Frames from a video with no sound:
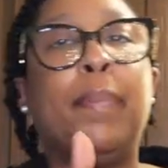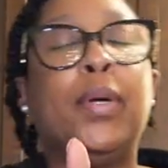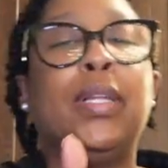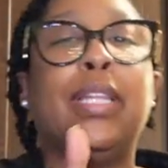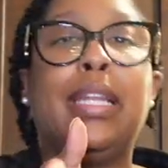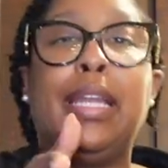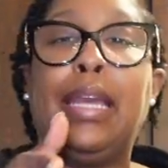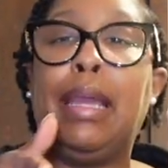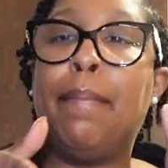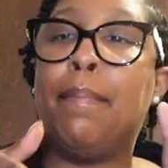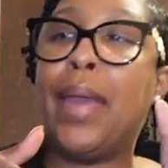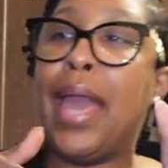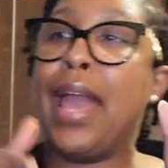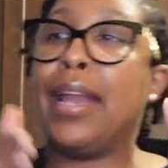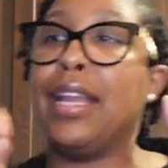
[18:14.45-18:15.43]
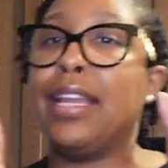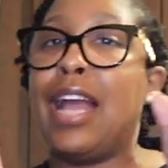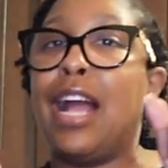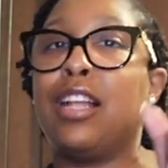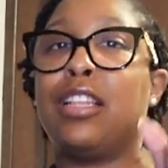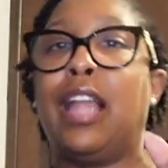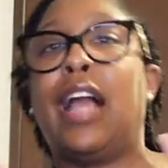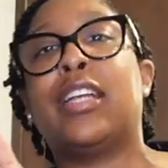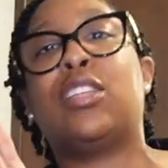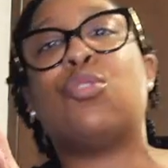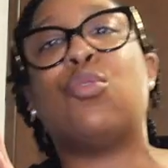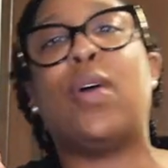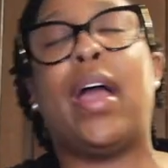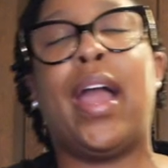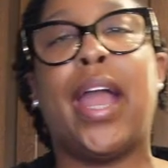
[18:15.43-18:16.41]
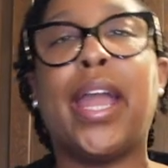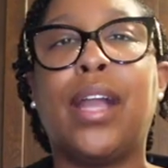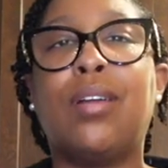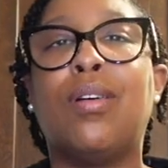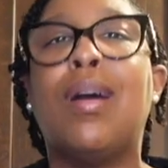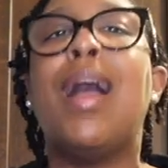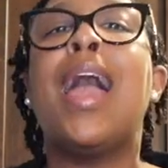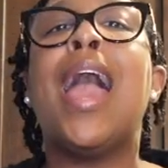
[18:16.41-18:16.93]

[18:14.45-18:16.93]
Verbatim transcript: pulling in, backing out like to an angle.